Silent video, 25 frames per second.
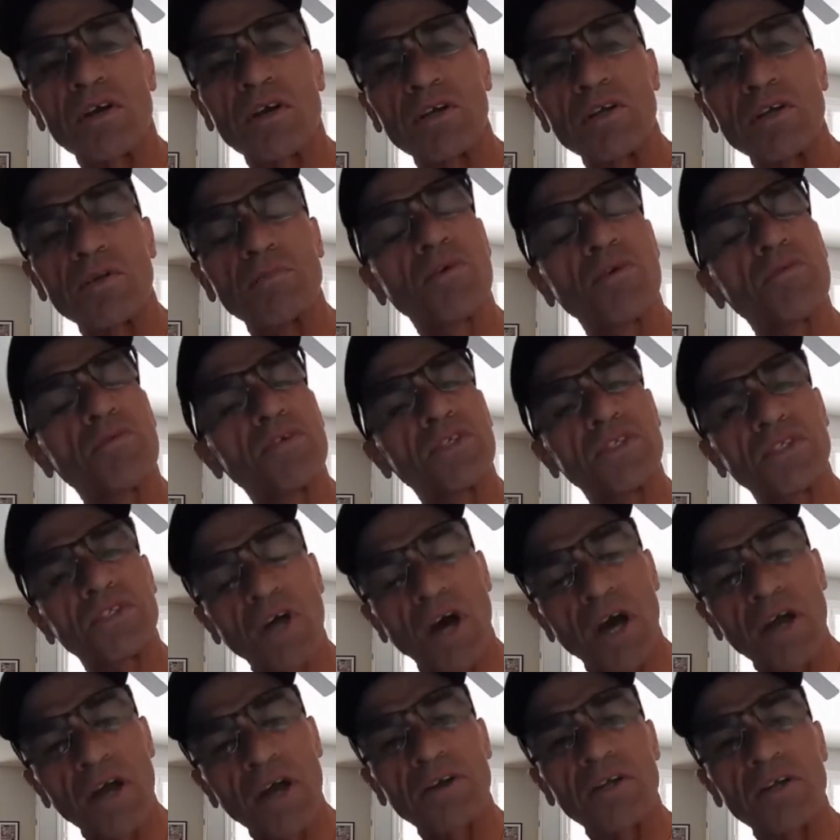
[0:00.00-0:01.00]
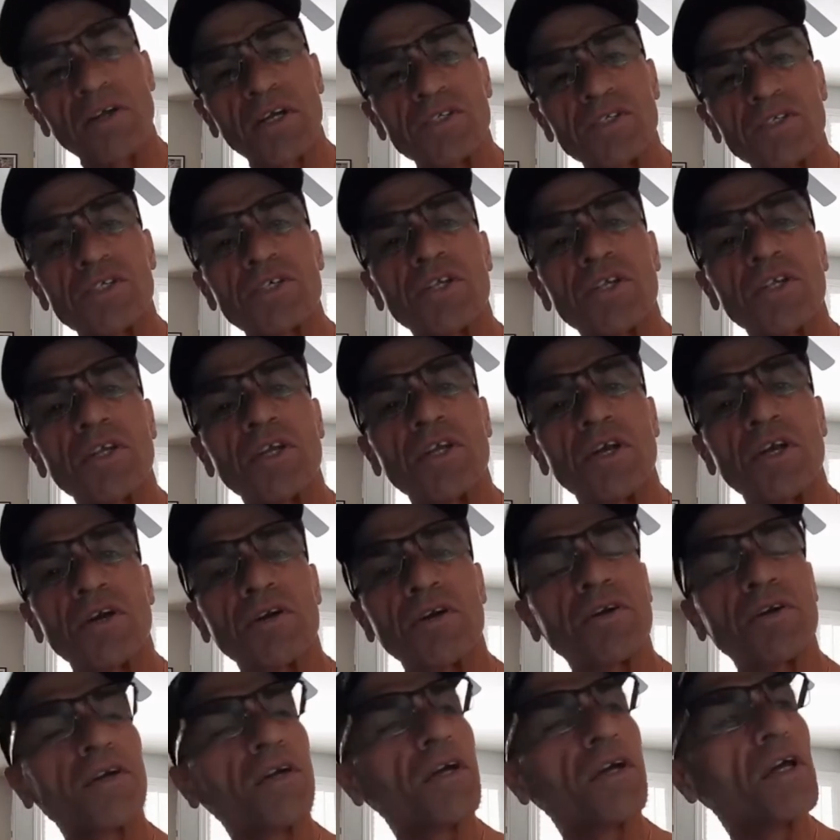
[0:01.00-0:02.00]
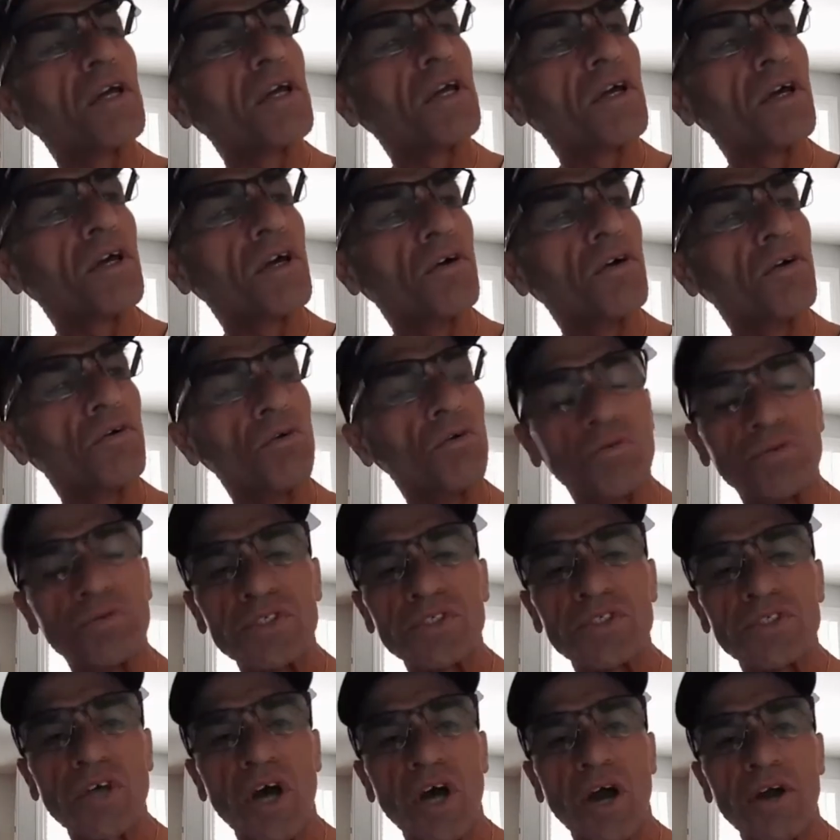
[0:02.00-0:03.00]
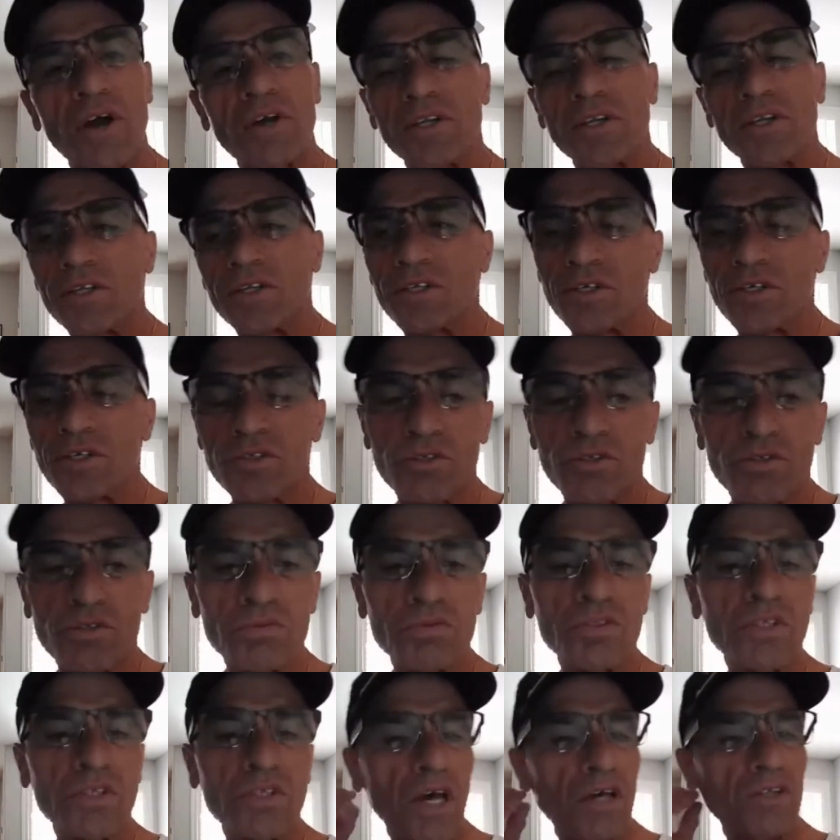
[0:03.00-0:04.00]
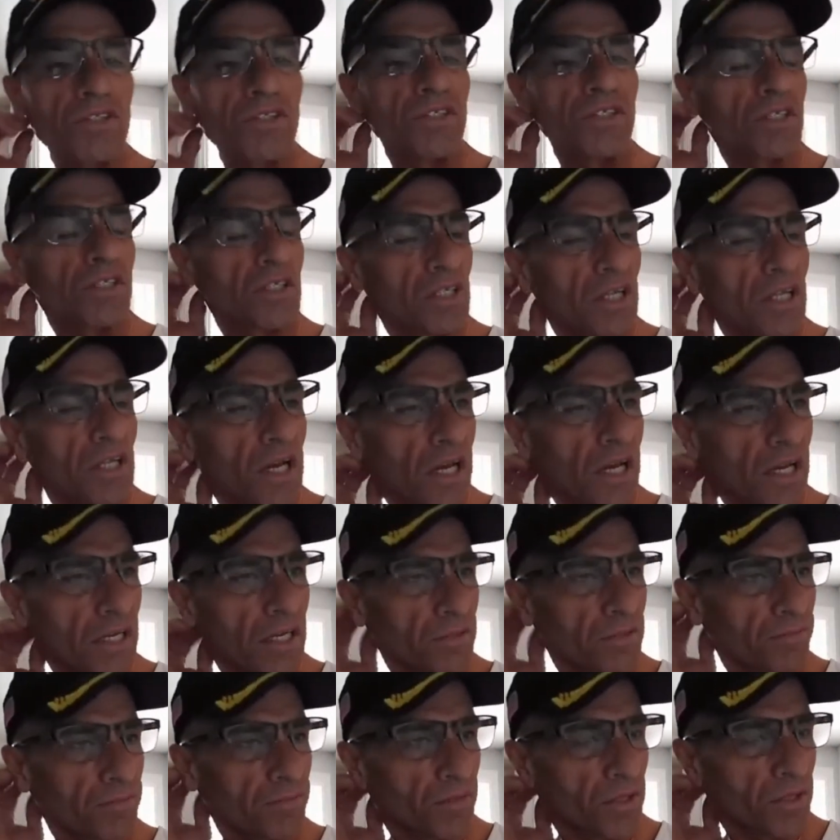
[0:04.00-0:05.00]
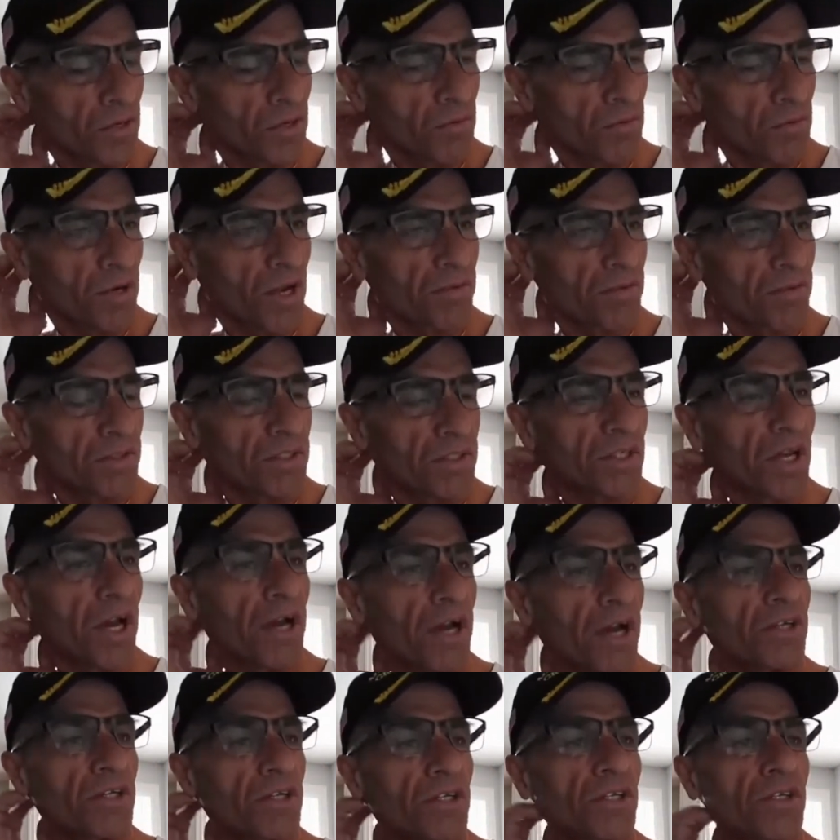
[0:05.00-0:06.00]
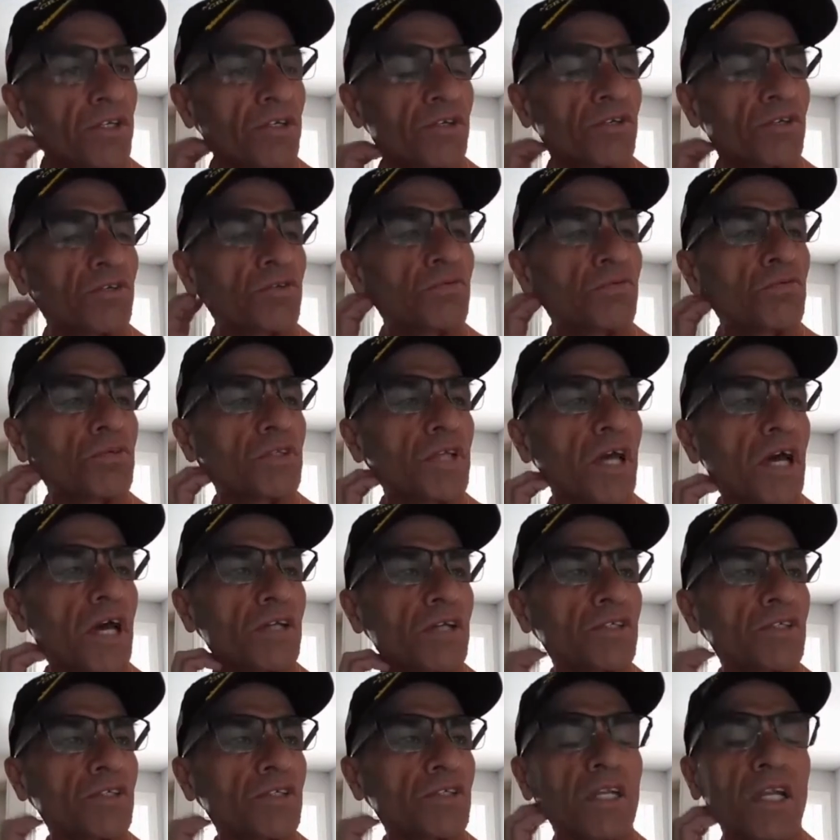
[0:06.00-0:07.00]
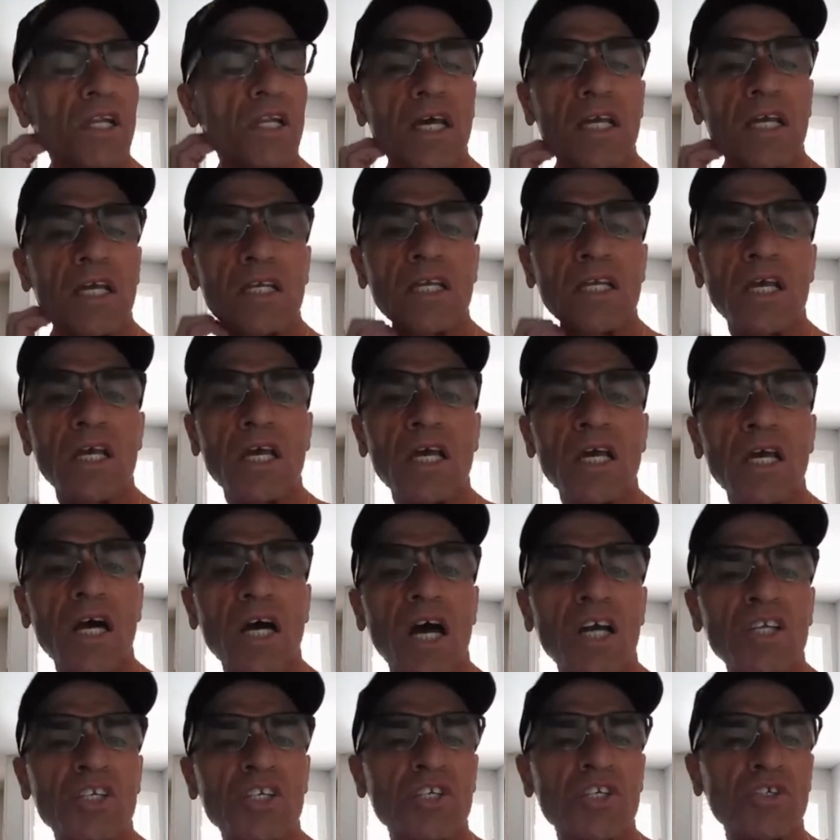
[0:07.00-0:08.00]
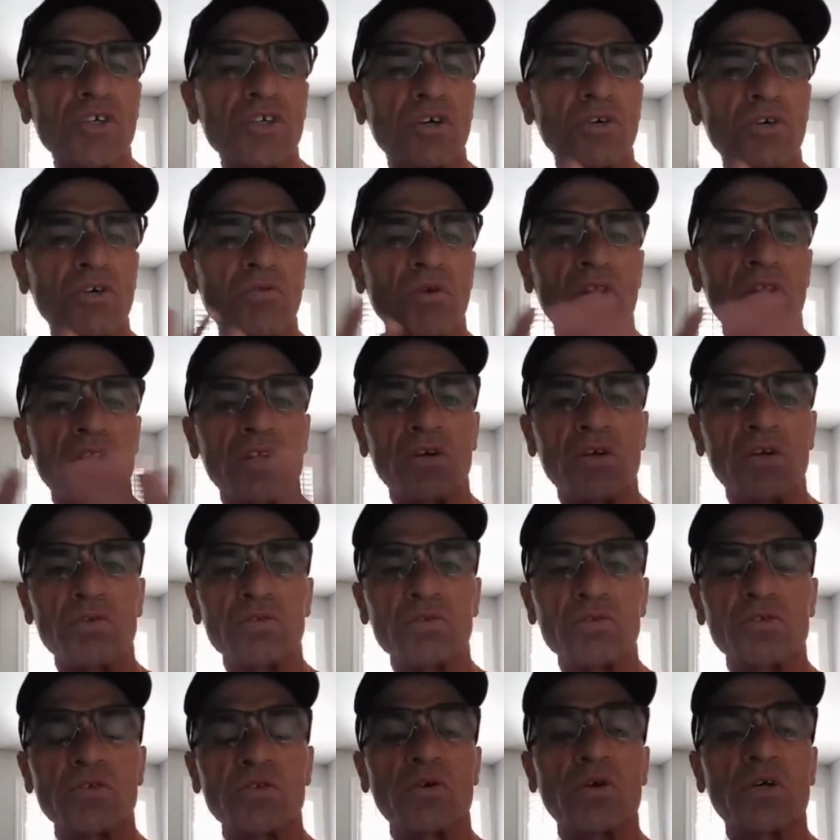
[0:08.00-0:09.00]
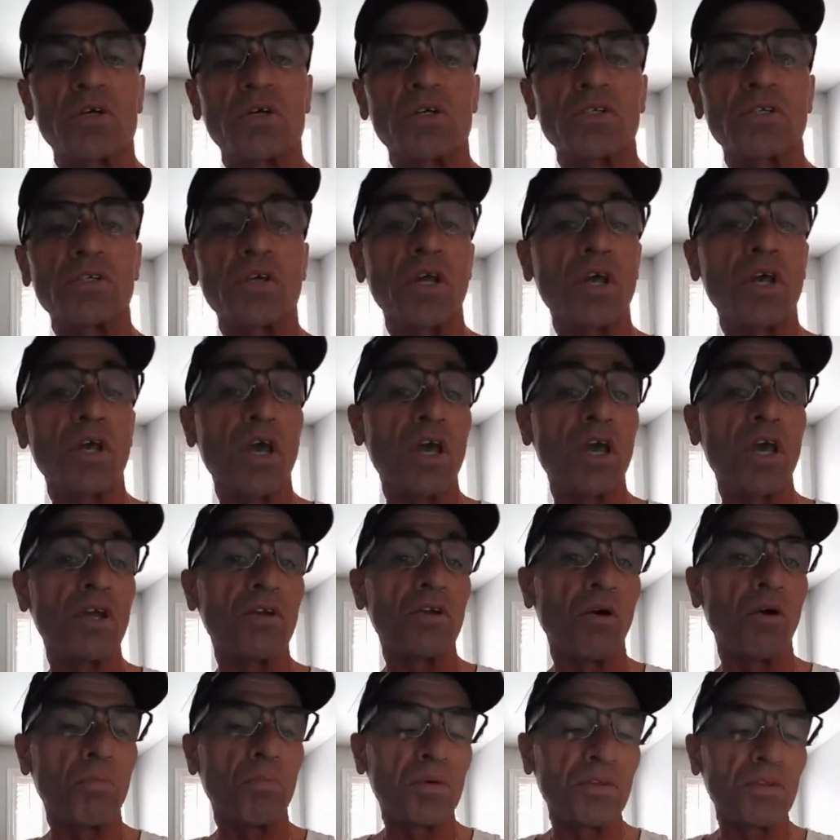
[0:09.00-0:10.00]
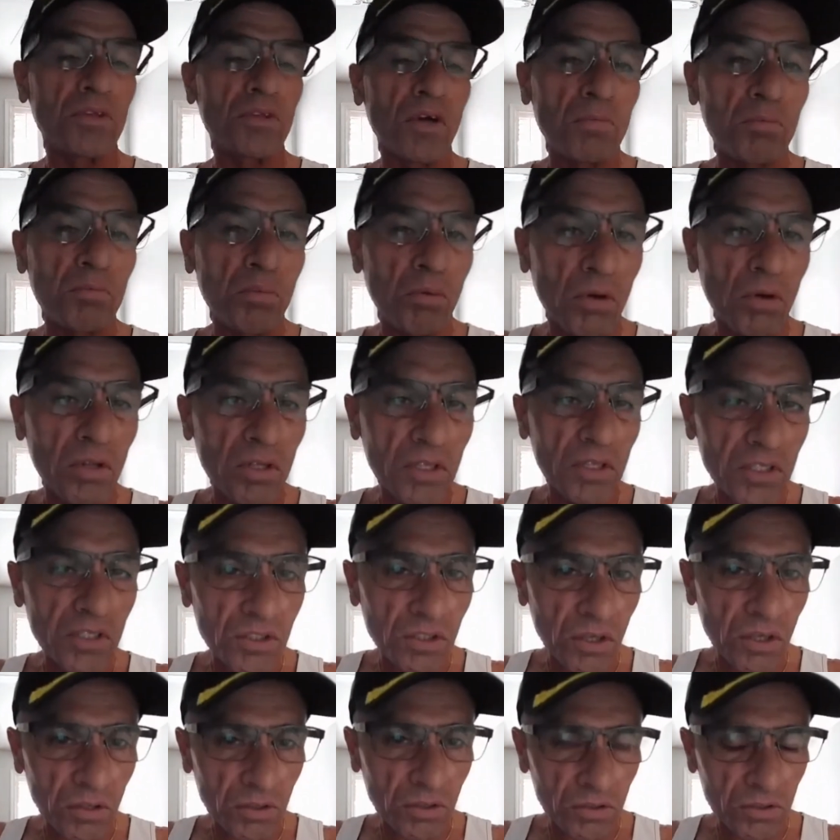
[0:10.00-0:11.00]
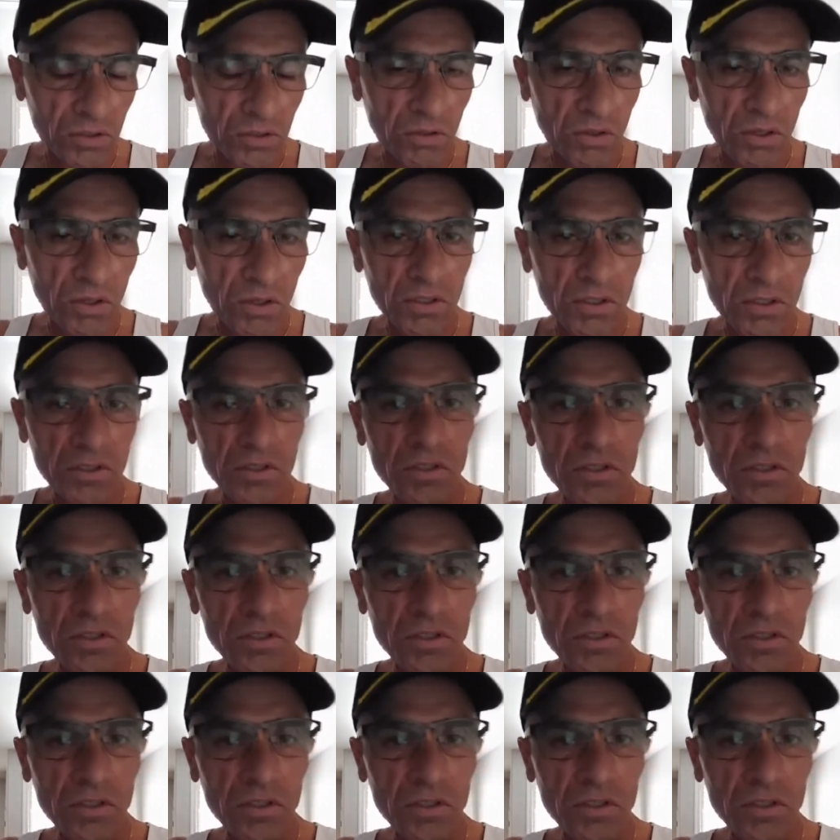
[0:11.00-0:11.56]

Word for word: I'm a retired engineer who retired in the year 2009. And when I retired in the year 2009, I shut all of those doors and opened up all these other doors.